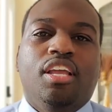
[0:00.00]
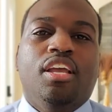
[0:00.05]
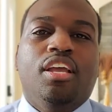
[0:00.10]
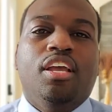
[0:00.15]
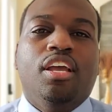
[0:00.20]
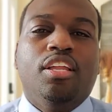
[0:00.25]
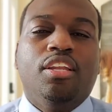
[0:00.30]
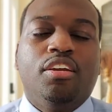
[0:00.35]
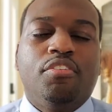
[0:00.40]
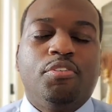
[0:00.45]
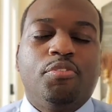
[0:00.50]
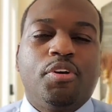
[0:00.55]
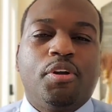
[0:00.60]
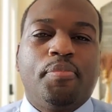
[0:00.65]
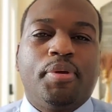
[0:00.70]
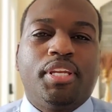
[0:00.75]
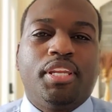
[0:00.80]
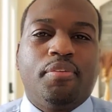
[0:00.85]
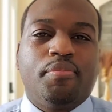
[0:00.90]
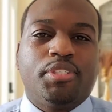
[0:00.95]
Hello everyone,
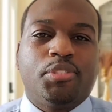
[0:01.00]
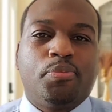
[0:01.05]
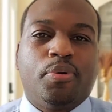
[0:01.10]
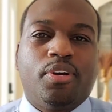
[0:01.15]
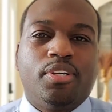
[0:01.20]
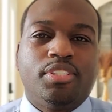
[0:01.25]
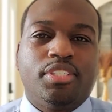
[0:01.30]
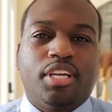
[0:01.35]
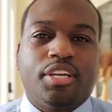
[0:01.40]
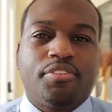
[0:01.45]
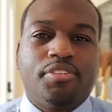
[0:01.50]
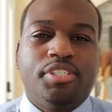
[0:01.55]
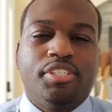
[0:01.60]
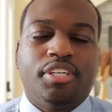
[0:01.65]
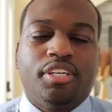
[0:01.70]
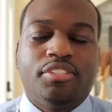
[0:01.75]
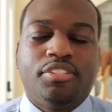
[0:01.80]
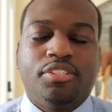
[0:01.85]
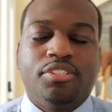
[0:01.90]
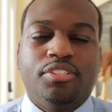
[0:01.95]
my name is Paul Zachary
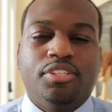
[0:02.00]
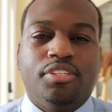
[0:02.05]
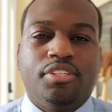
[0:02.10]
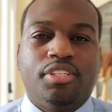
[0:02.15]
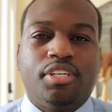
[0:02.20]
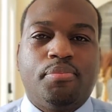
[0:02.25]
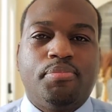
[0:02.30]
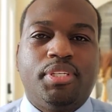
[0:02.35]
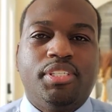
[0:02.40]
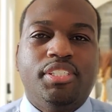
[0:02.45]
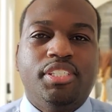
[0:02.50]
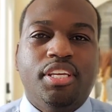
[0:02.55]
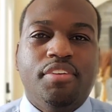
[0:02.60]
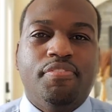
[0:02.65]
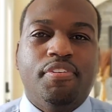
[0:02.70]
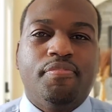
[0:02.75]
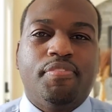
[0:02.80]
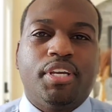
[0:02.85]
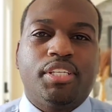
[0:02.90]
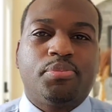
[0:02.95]
Shelton Jr. and I'm the
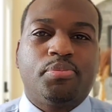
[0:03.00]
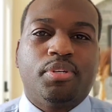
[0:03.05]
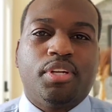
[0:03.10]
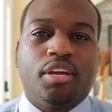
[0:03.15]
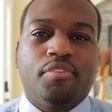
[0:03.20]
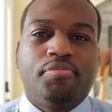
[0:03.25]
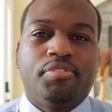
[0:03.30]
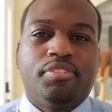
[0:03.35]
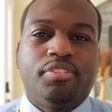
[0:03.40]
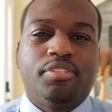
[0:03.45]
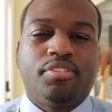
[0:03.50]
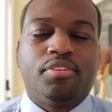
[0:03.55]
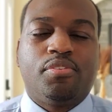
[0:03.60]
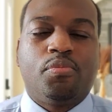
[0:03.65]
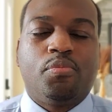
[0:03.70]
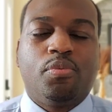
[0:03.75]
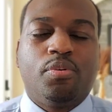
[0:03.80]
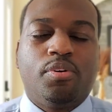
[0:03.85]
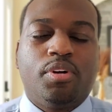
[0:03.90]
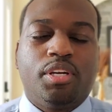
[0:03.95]
Chief Investment Officer
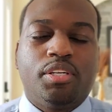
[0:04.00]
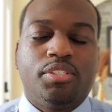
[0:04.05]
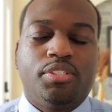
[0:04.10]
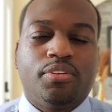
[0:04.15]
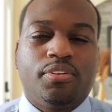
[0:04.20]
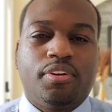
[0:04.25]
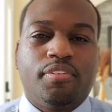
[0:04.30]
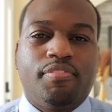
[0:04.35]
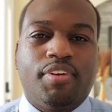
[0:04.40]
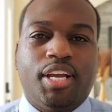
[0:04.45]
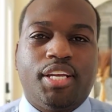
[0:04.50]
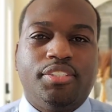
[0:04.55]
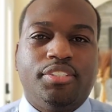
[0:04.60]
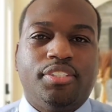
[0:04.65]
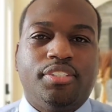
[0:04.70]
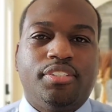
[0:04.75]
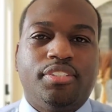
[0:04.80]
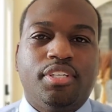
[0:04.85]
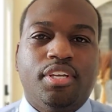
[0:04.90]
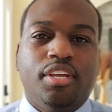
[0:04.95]
of Warwick Shore
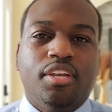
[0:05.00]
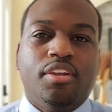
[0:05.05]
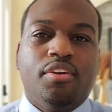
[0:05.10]
Advisors.